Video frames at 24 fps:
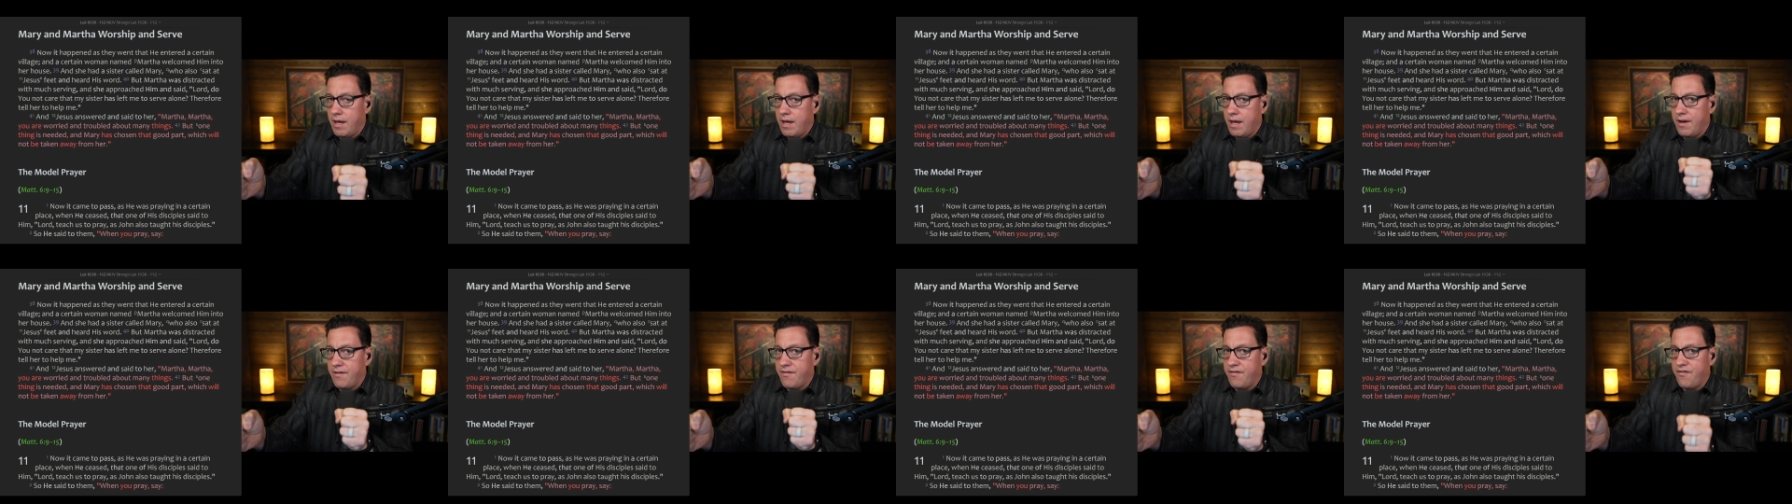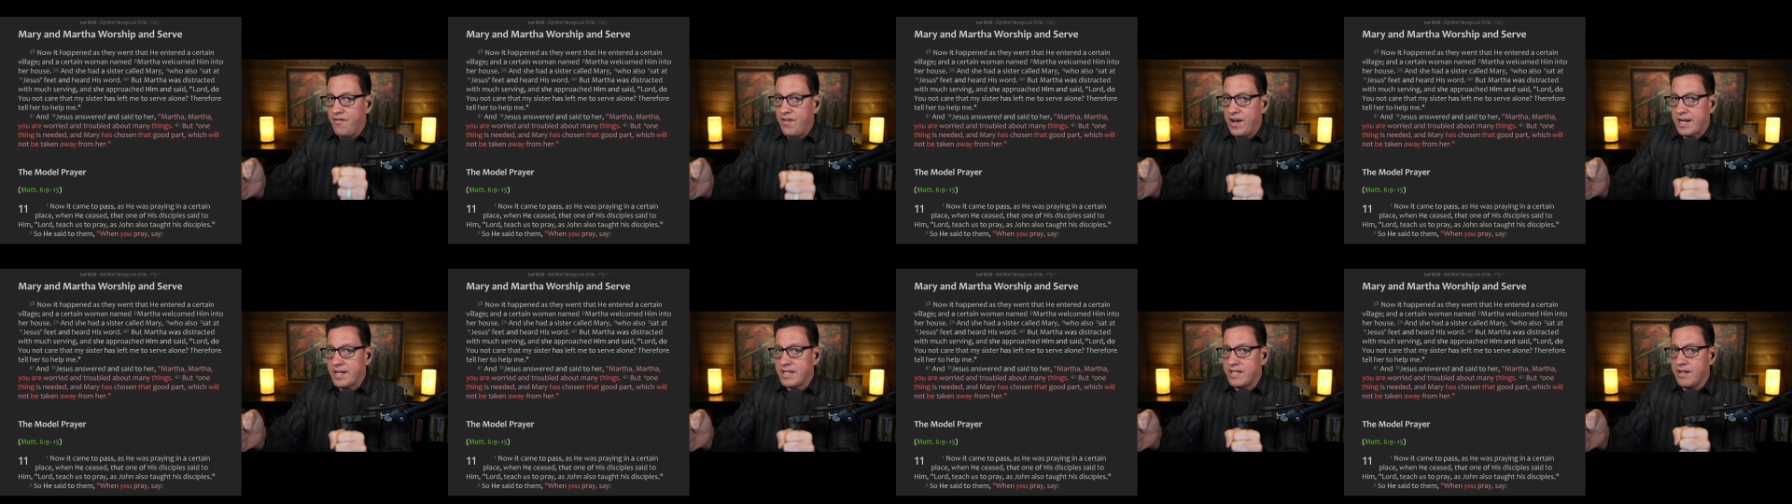
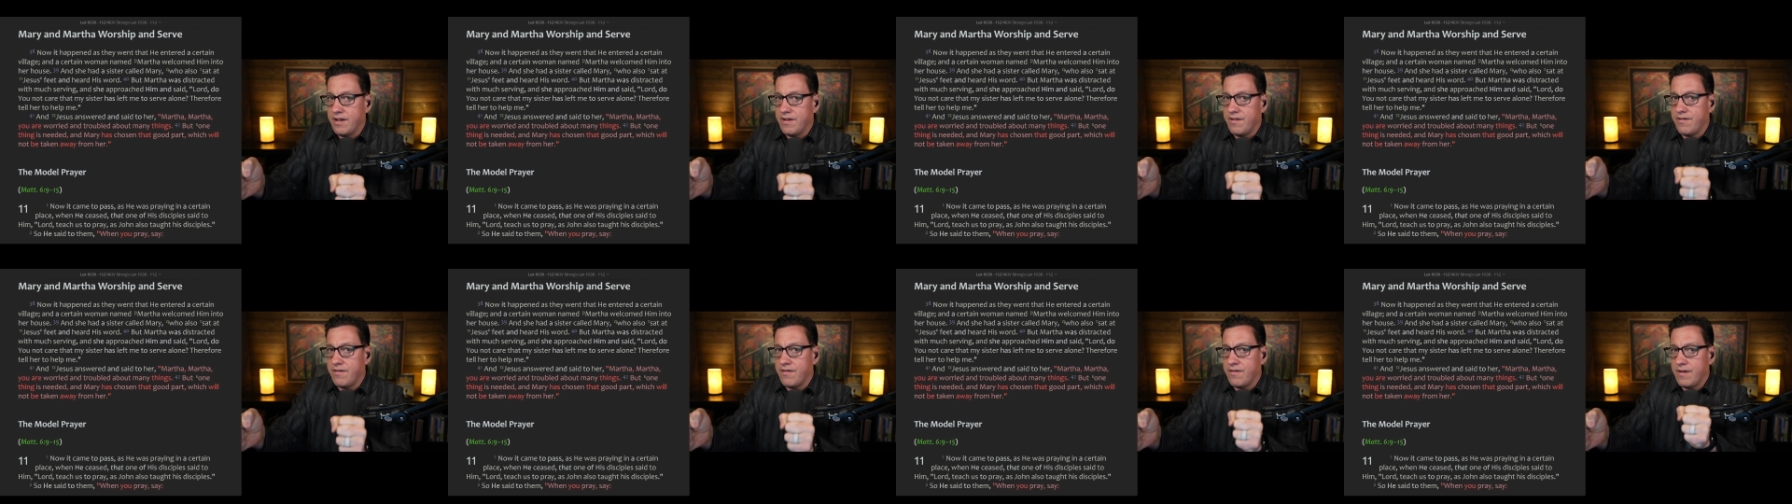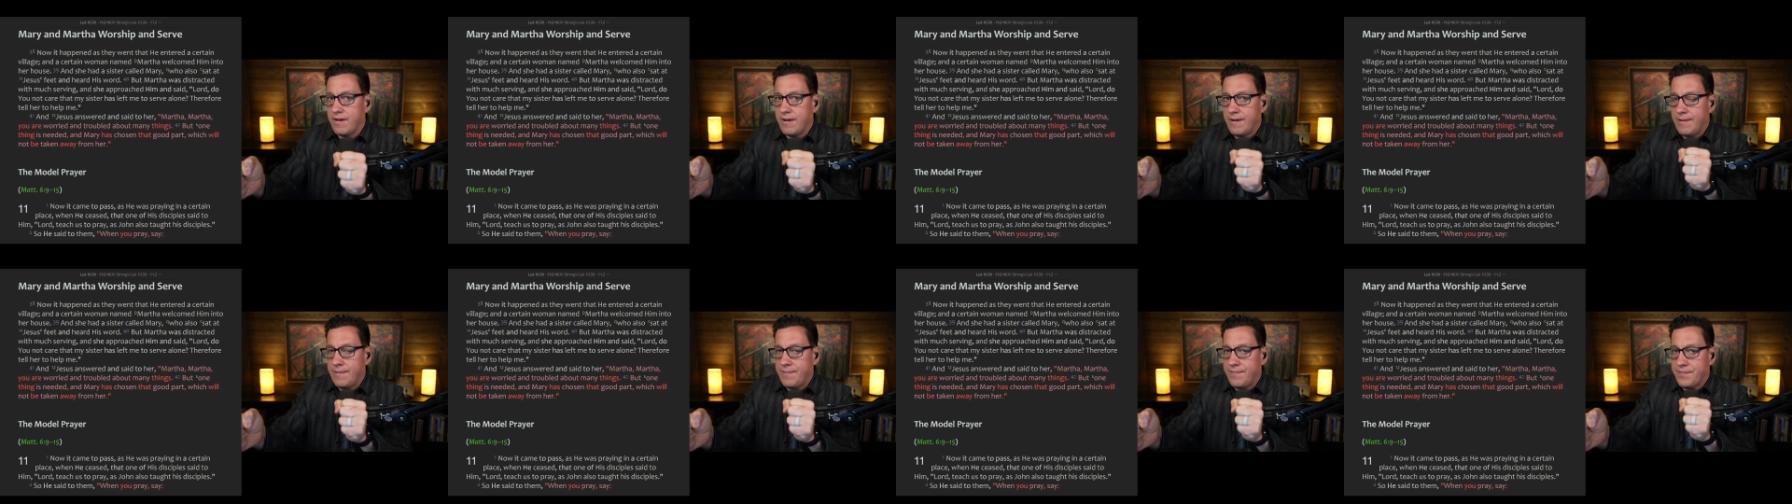effective,
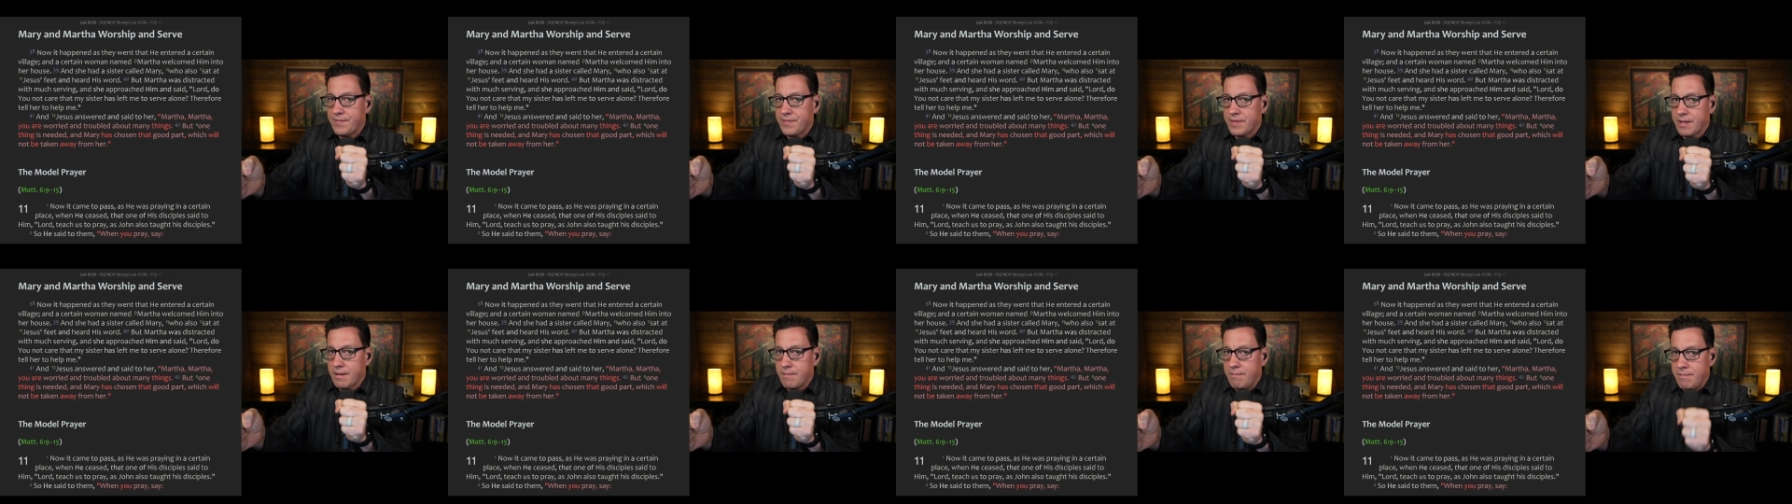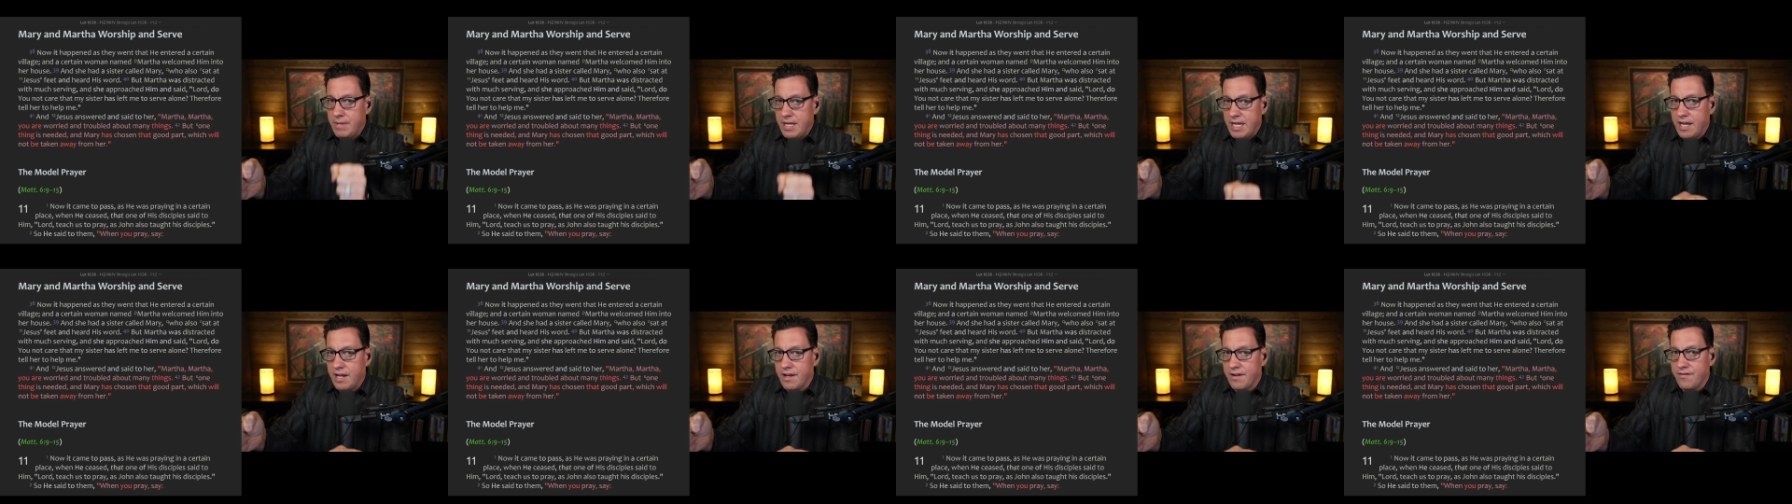
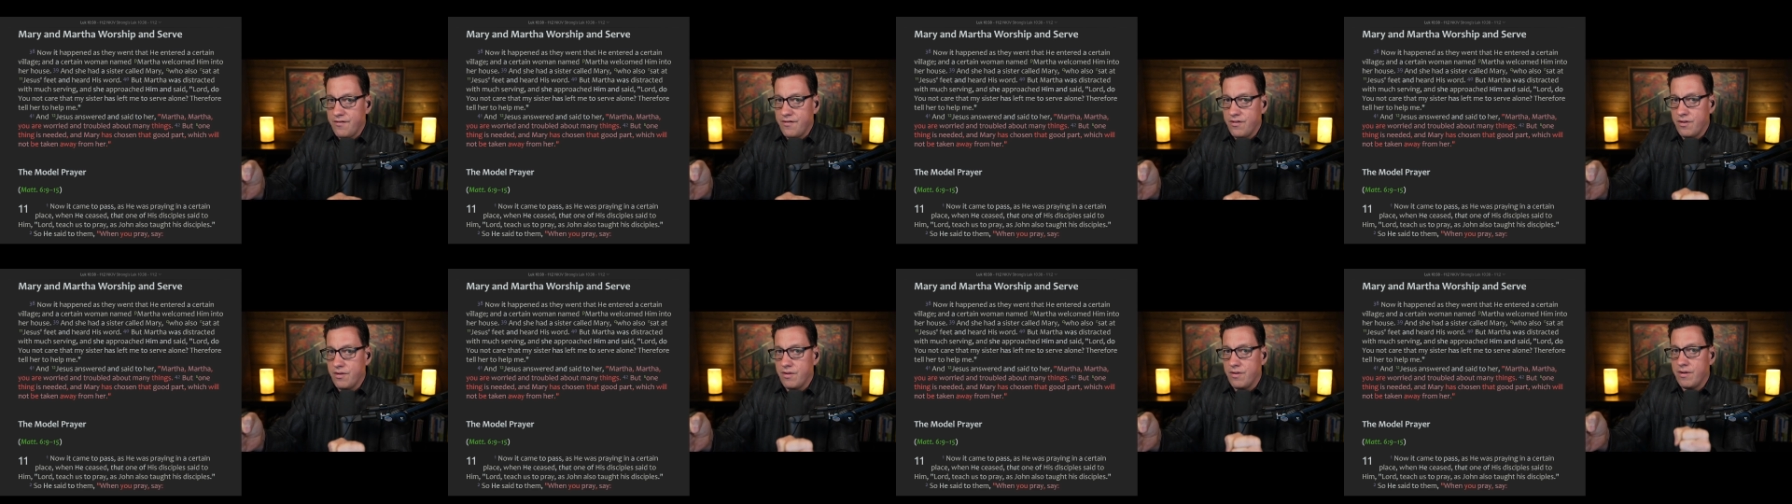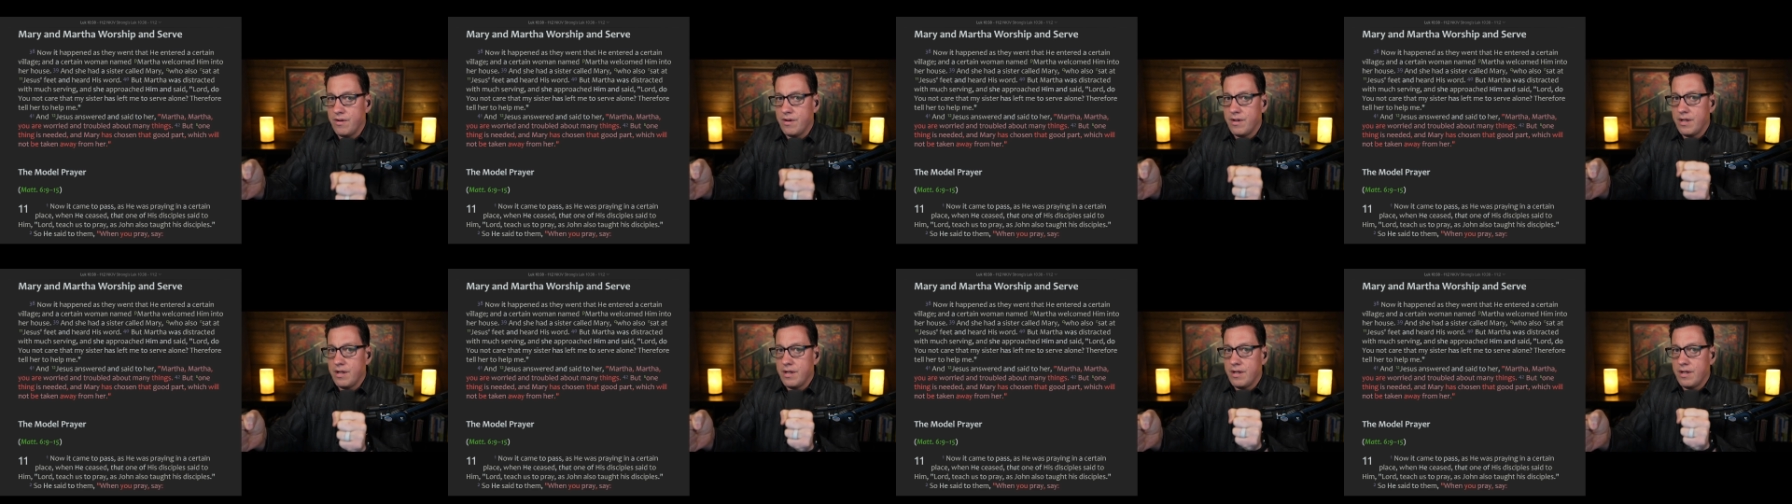meaningful